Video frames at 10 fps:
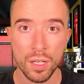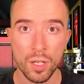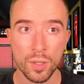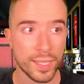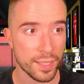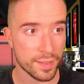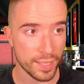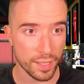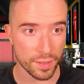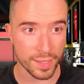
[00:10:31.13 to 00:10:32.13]
This
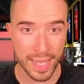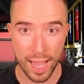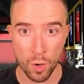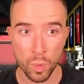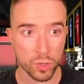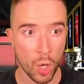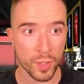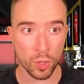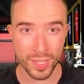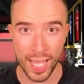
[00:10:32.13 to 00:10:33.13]
season now, what's going
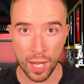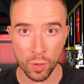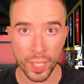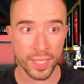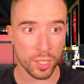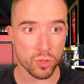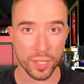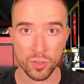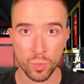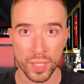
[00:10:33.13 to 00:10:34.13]
on now in this
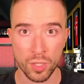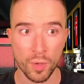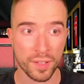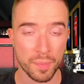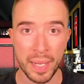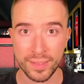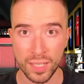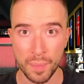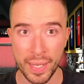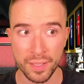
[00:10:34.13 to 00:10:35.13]
transfer window that's about to
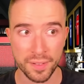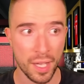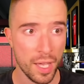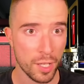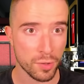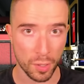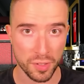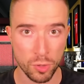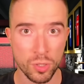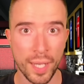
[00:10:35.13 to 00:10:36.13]
commence,
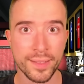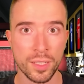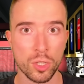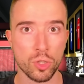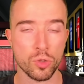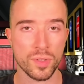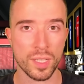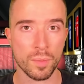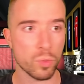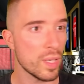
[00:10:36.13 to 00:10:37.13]
Chelsea and United are the two
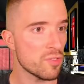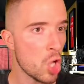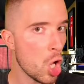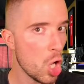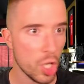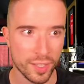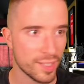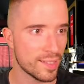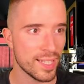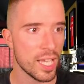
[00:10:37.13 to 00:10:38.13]
teams. We've not heard
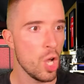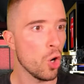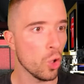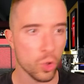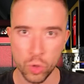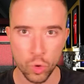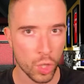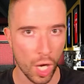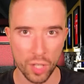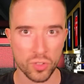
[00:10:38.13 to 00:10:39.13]
City or
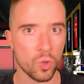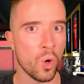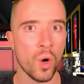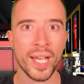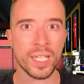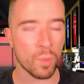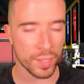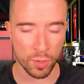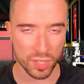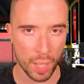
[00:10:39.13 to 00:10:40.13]
Newcastle or
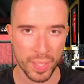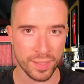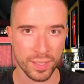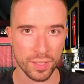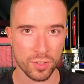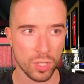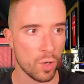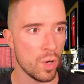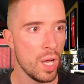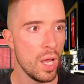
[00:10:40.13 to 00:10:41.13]
anyone else come into this. So